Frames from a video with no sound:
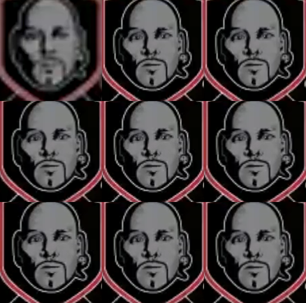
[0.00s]

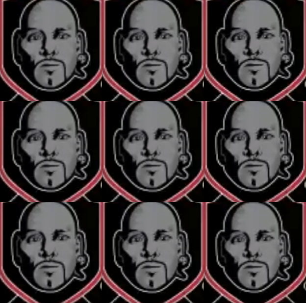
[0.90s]

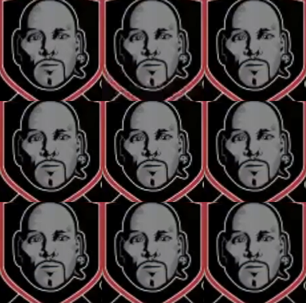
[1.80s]

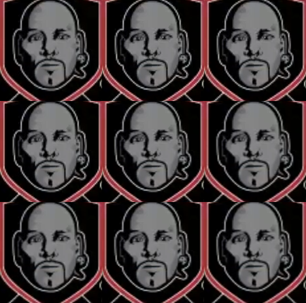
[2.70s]

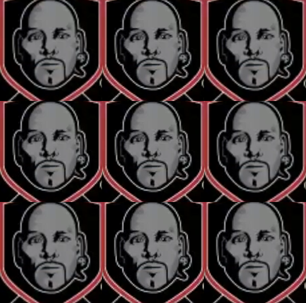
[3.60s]

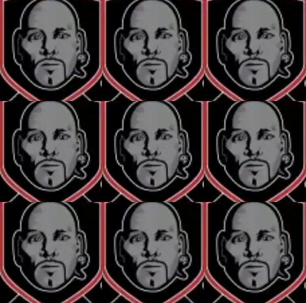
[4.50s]

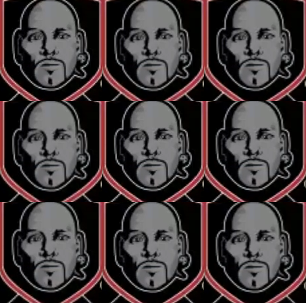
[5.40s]

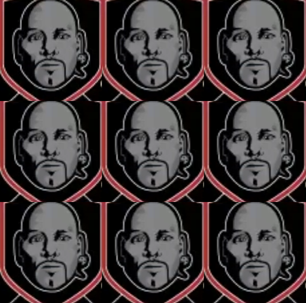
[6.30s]
[no speech]